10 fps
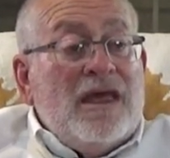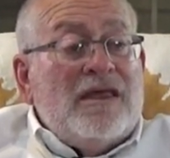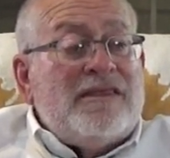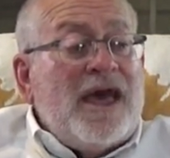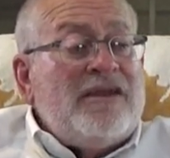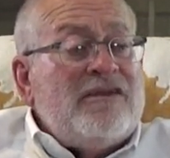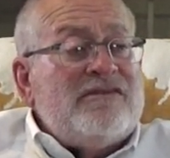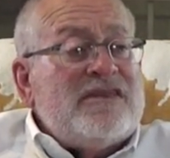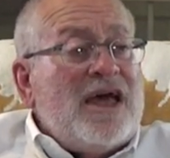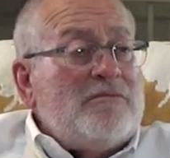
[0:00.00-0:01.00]
that
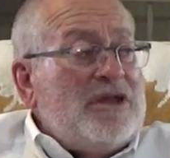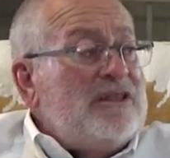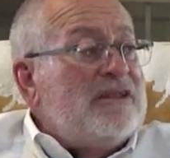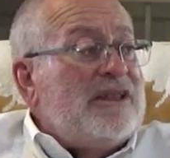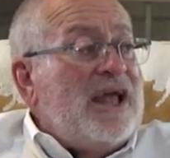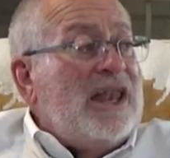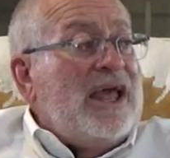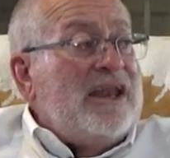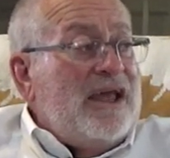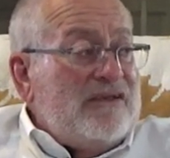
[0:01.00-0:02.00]
does not mean that that
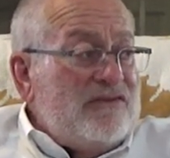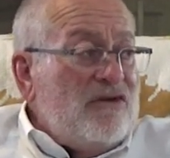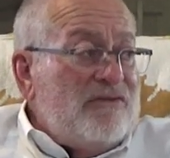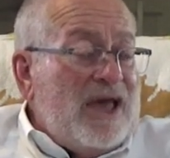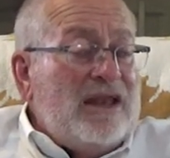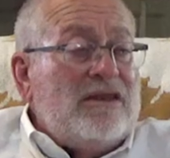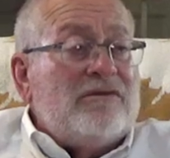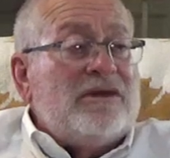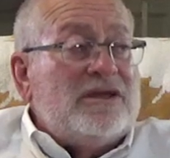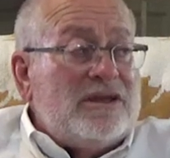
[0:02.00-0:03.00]
land has no value.
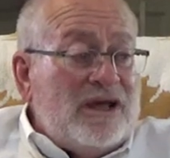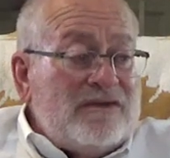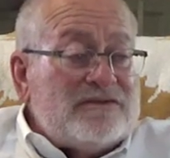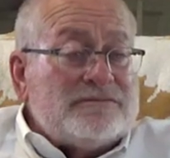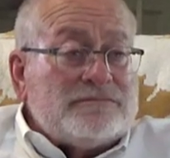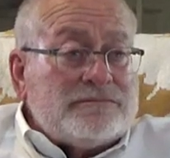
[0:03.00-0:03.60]
It does.